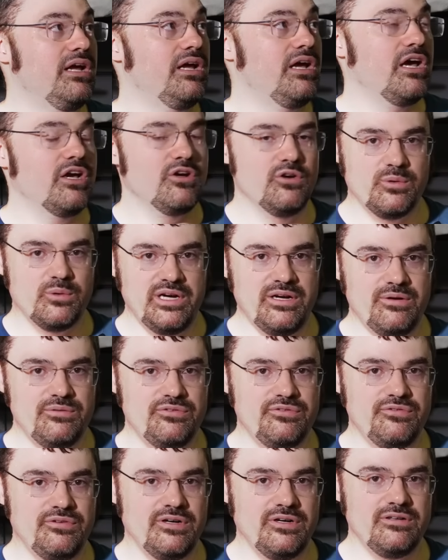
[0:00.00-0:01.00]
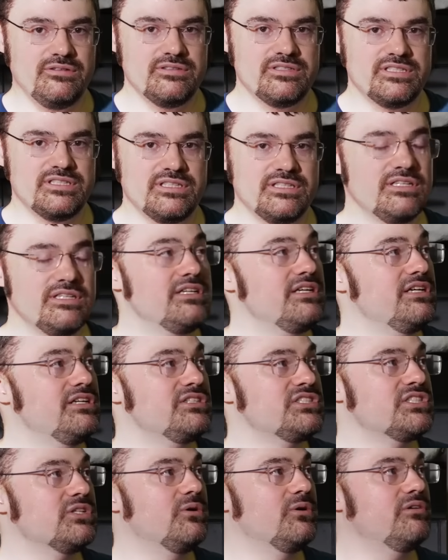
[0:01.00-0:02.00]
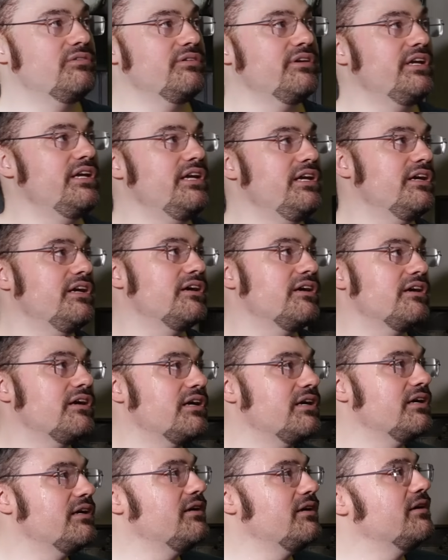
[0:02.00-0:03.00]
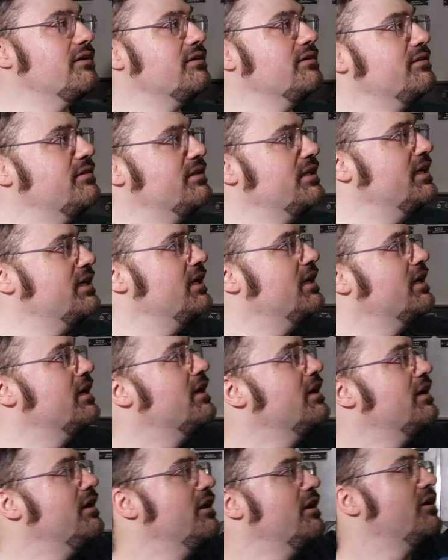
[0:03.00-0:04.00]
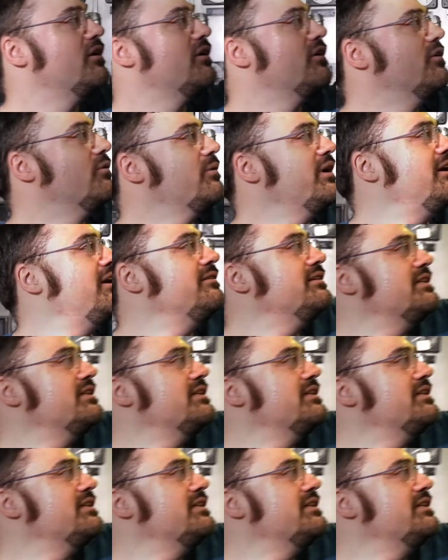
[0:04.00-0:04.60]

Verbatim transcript: a ground fault. So over here are the ground